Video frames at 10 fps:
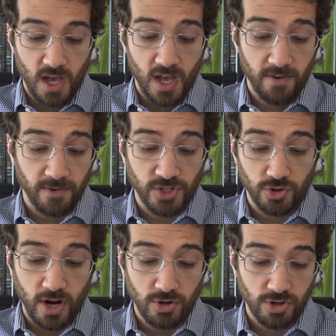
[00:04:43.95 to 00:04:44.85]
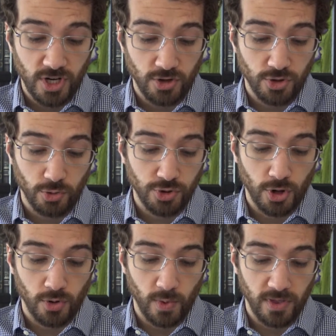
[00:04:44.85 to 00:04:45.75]
If a stranger shall
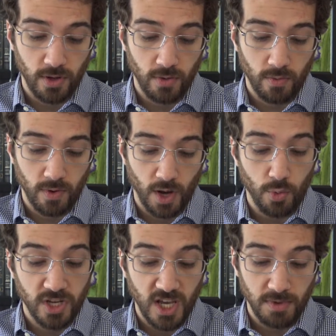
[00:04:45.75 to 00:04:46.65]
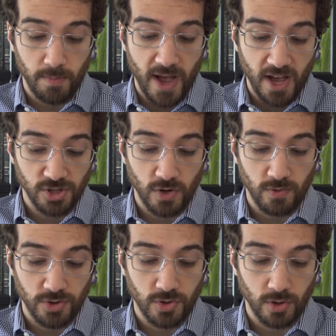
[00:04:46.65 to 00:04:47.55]
sojourn with you, and would keep the
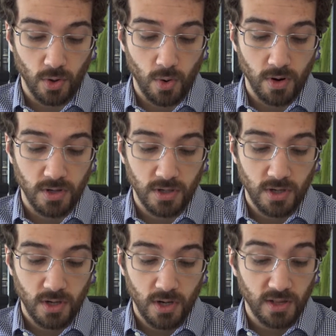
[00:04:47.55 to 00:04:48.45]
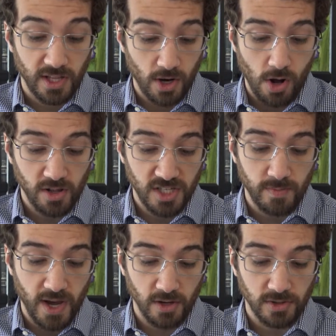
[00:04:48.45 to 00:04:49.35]
Passover to the Lord, let all his
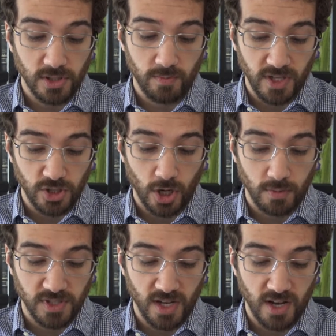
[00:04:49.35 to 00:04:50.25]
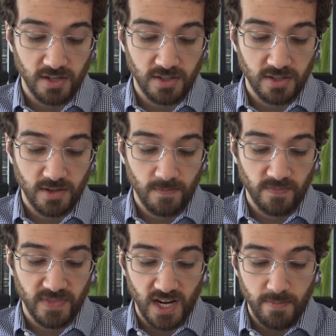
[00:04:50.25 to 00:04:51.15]
males be circumcised.
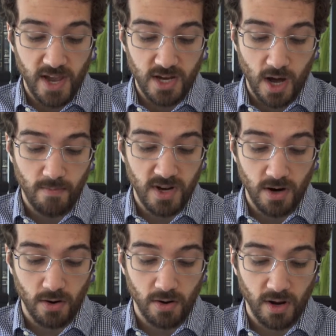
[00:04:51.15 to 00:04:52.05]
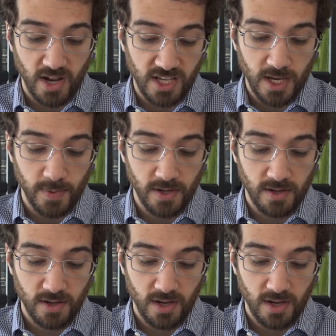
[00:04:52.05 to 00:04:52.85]
Then he may come near and keep it.